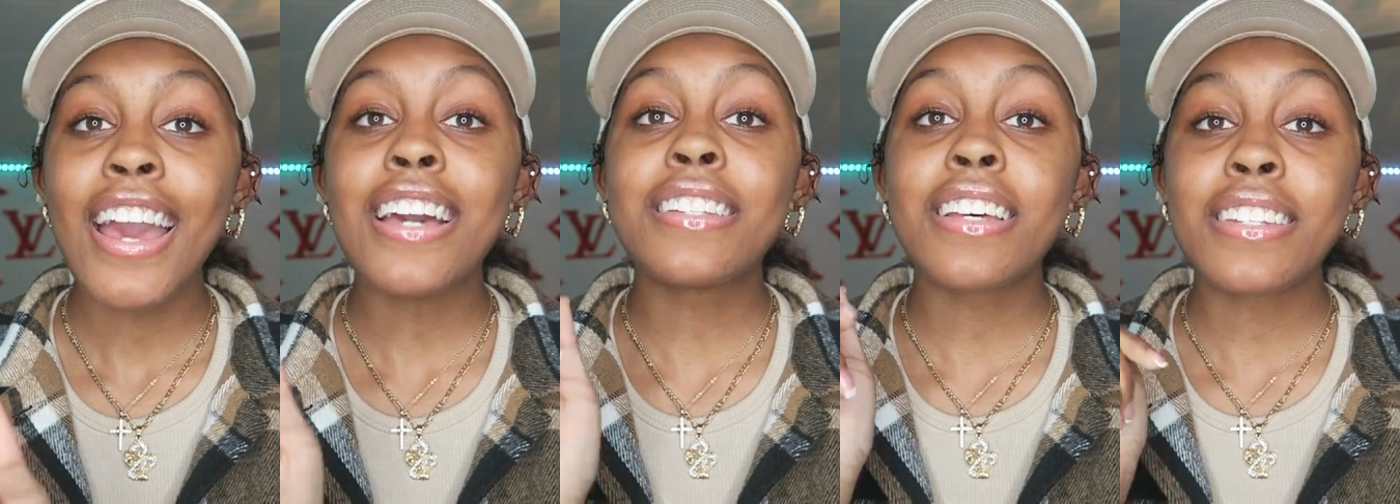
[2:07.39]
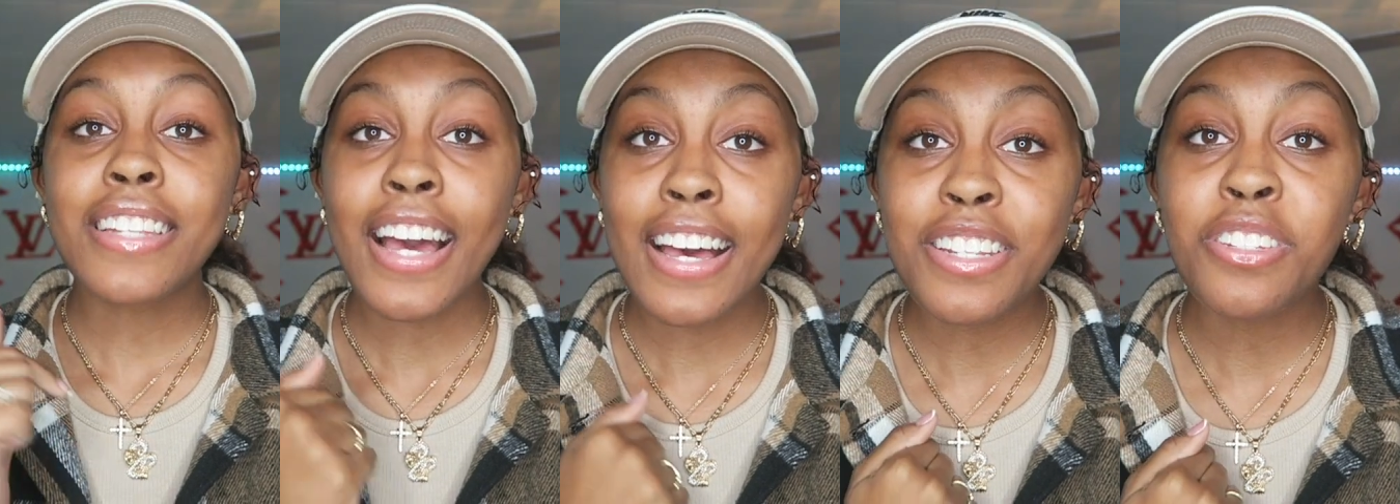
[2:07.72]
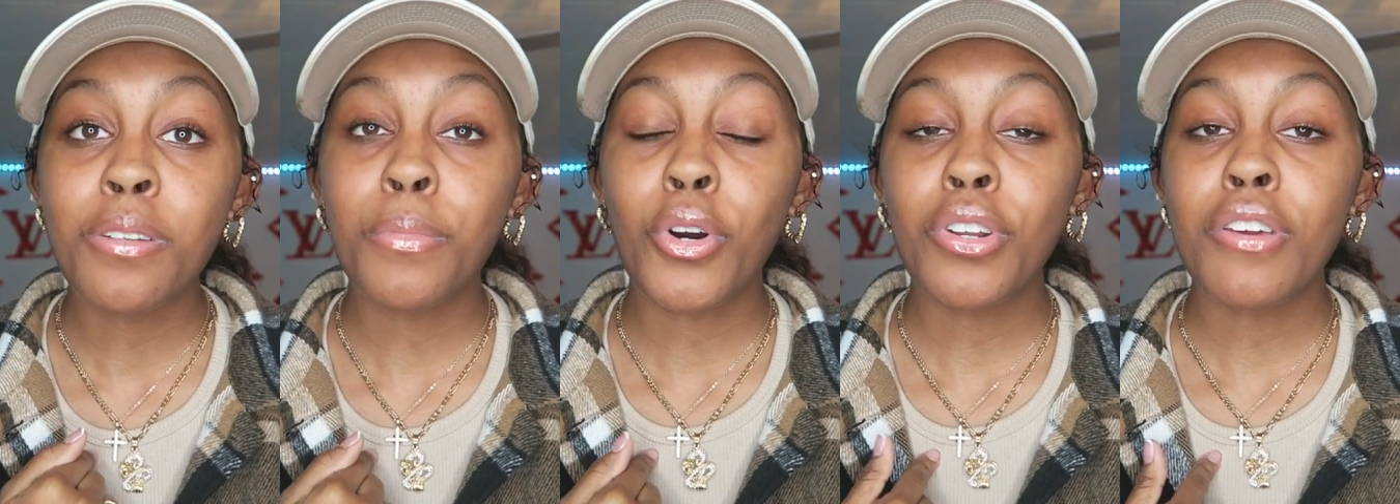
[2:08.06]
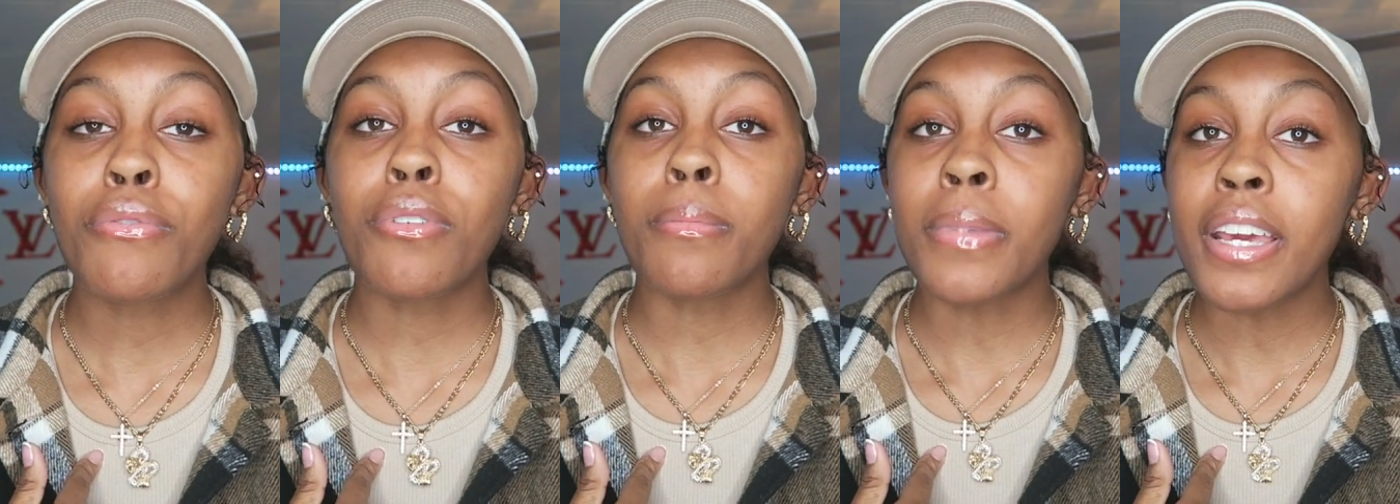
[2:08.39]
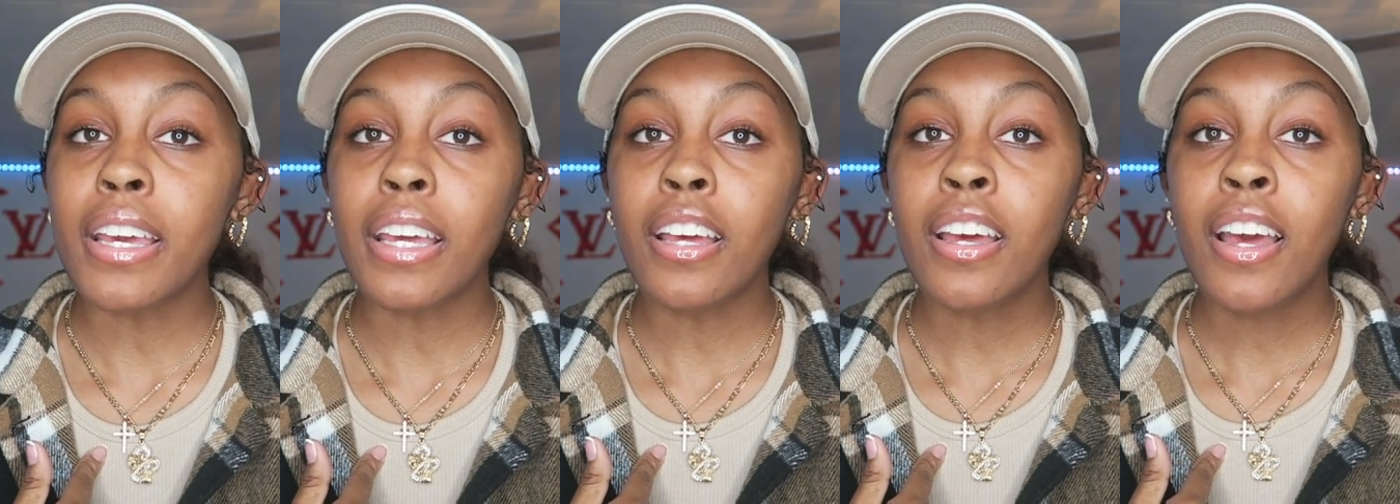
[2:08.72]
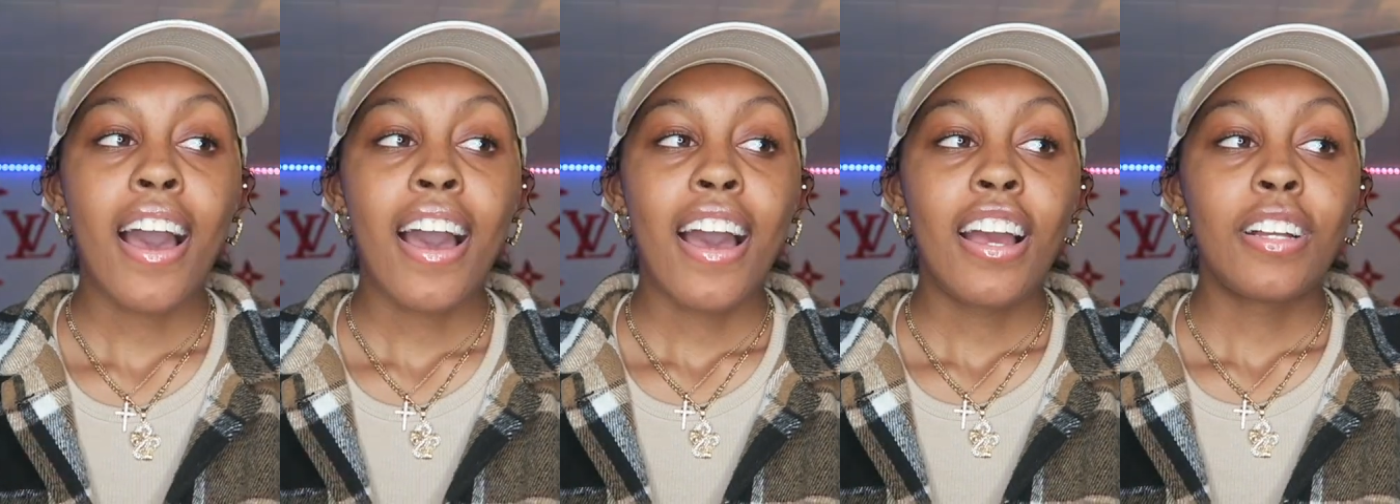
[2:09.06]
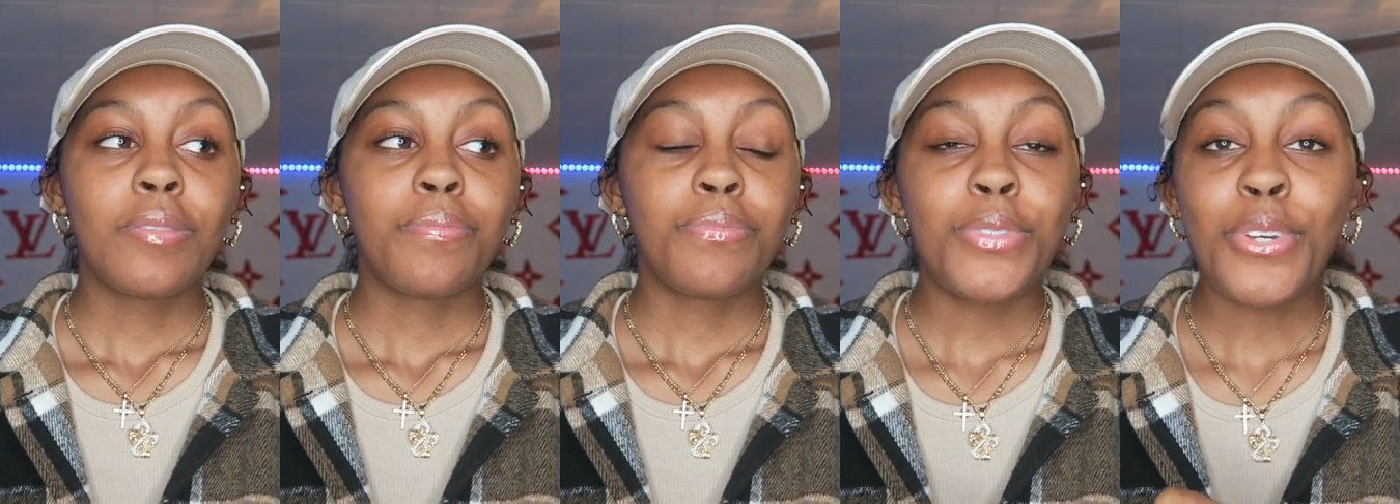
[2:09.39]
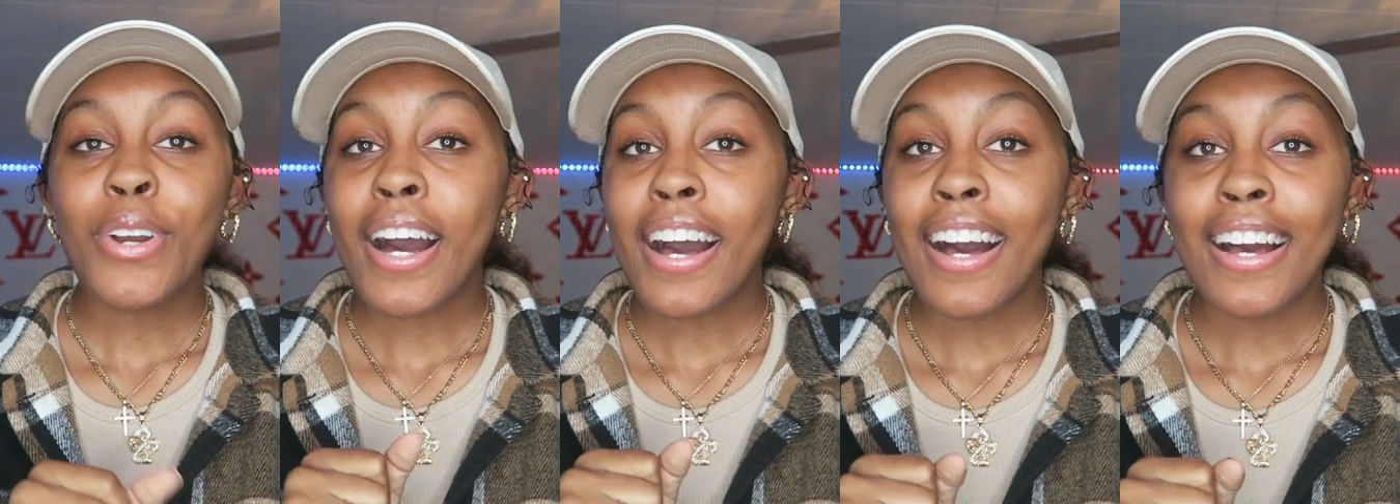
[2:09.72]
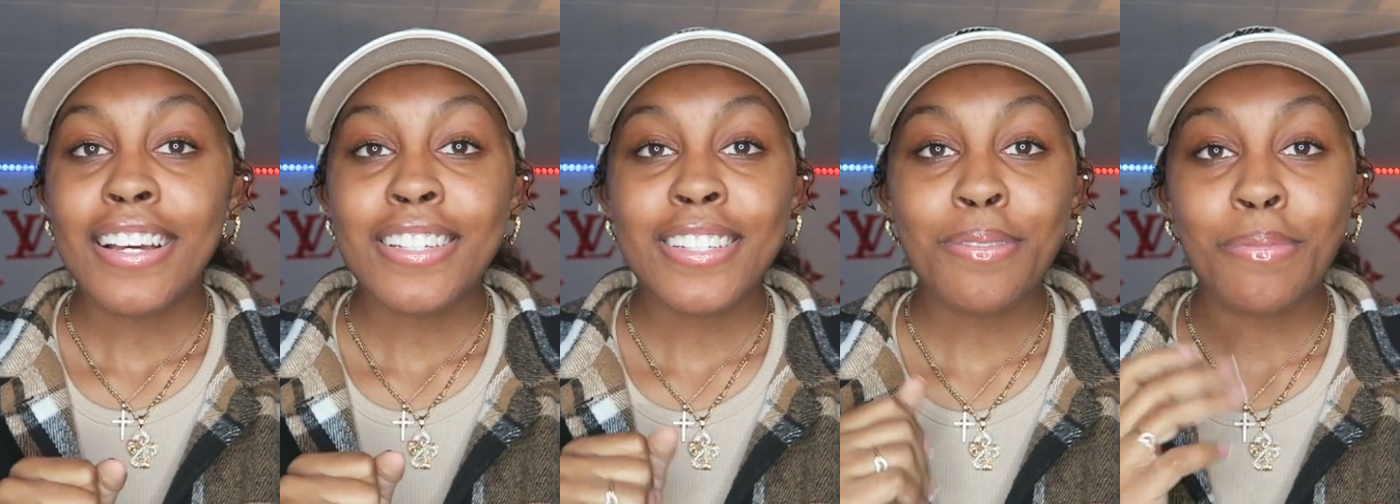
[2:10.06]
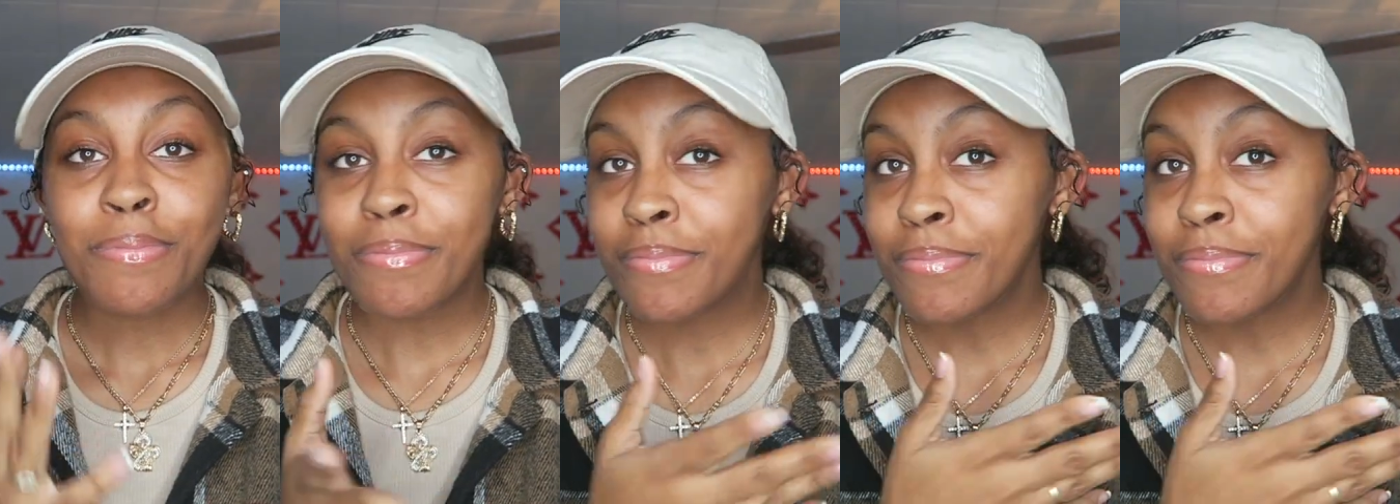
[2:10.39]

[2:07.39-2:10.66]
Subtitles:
is a testimony for me. You guys